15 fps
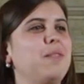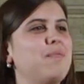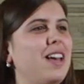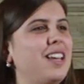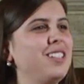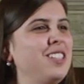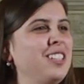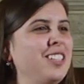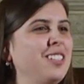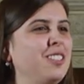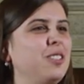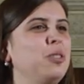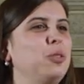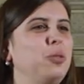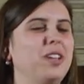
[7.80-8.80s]
Imagine
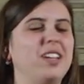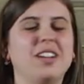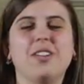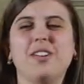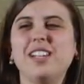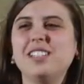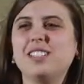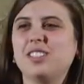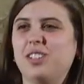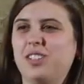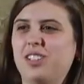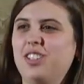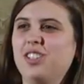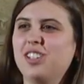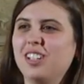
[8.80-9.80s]
doing
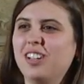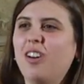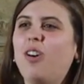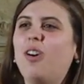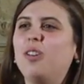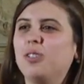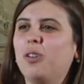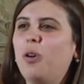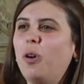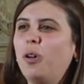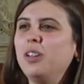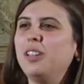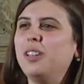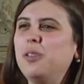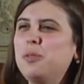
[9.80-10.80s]
research on all
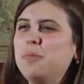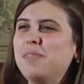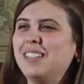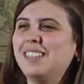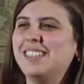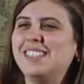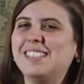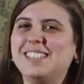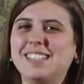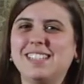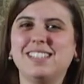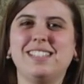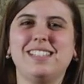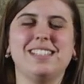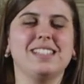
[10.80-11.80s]
human
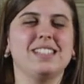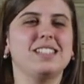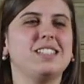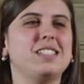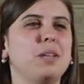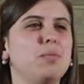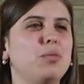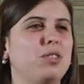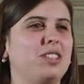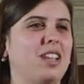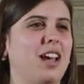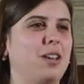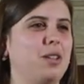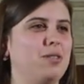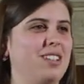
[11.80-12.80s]
diseases
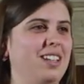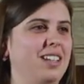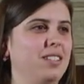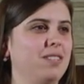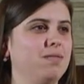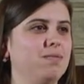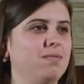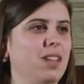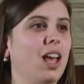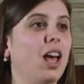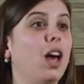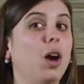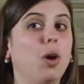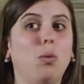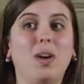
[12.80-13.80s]
simultaneously.
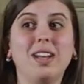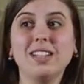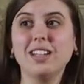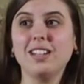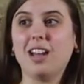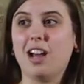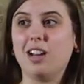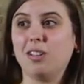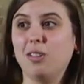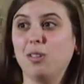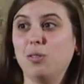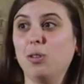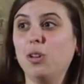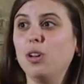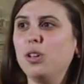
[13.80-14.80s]
One can argue
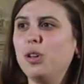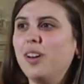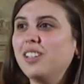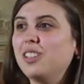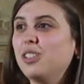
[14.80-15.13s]
you are